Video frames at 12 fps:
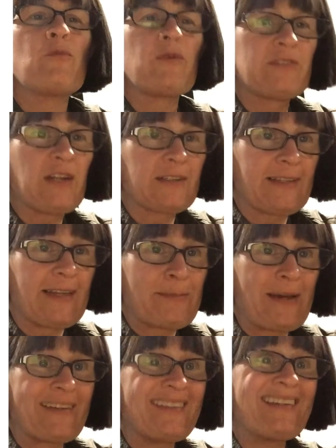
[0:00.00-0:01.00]
We've talked a lot
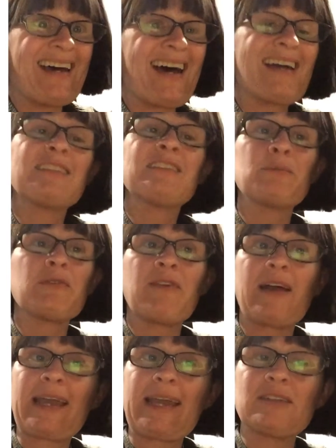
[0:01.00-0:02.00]
about not
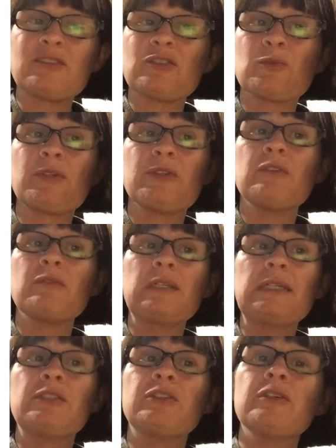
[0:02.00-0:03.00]
simplifying answers when you don't
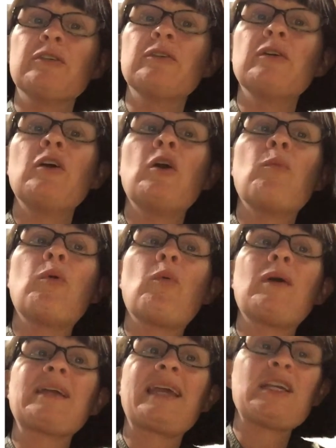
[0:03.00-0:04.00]
need to. But
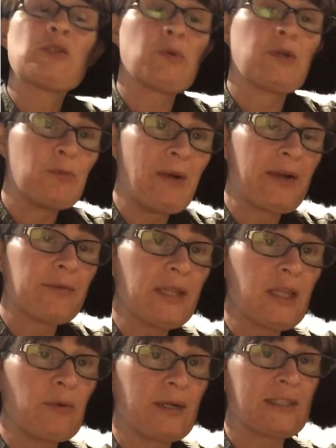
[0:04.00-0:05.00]
one case where you might
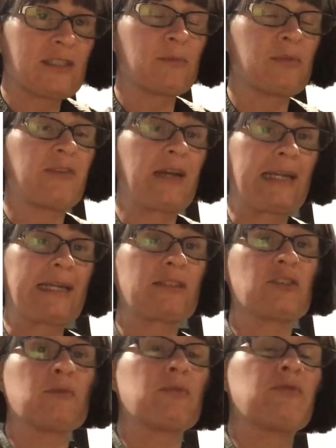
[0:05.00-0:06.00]
really want to simplify an
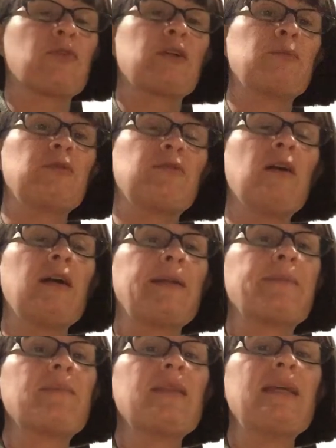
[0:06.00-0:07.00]
answer before you move
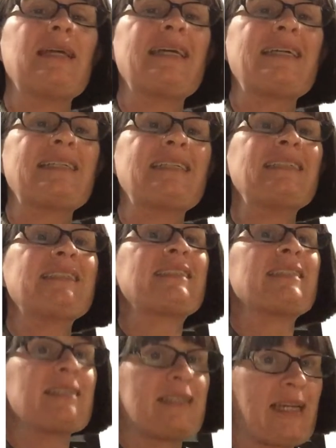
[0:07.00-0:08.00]
on
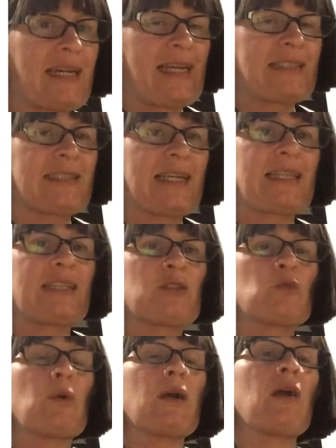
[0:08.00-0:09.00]
is a case like
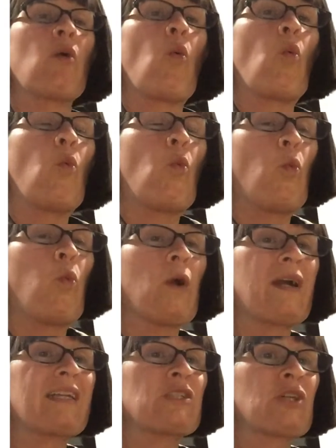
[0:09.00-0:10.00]
this, where
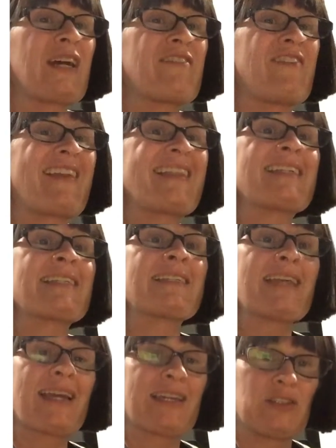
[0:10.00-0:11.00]
we're going to try to find the
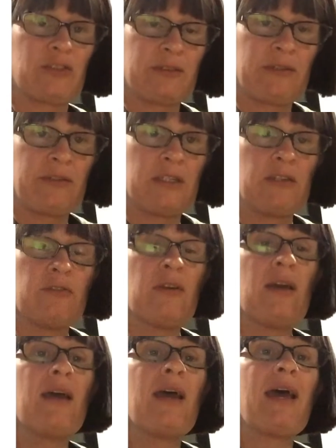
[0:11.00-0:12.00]
second derivative,
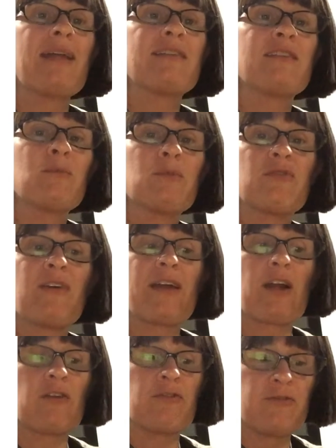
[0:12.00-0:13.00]
and
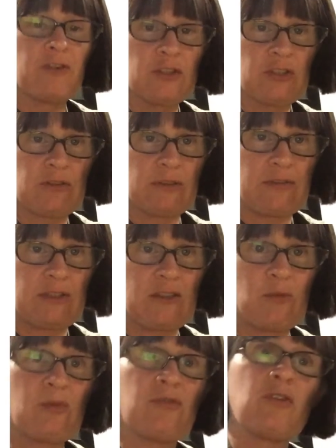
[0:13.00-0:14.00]
simplifying our first
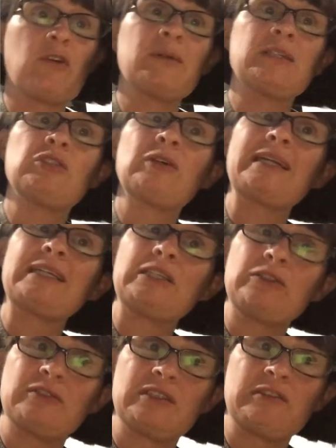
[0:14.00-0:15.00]
derivative before we try to
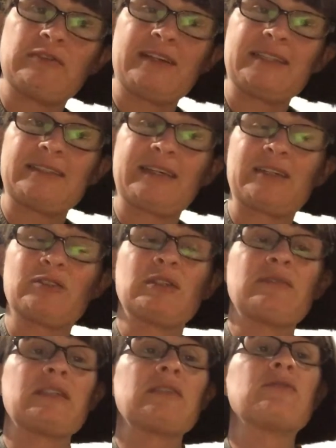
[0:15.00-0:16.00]
use it to find the second
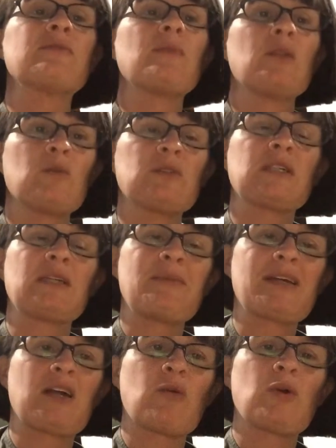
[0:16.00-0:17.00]
derivative is going to
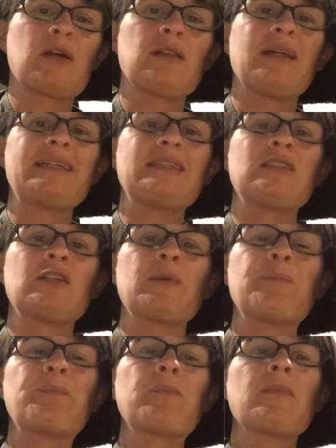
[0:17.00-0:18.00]
make our work a lot
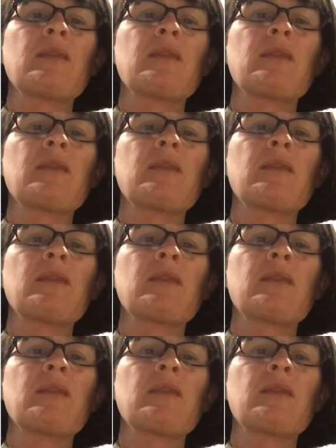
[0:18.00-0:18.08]
easier.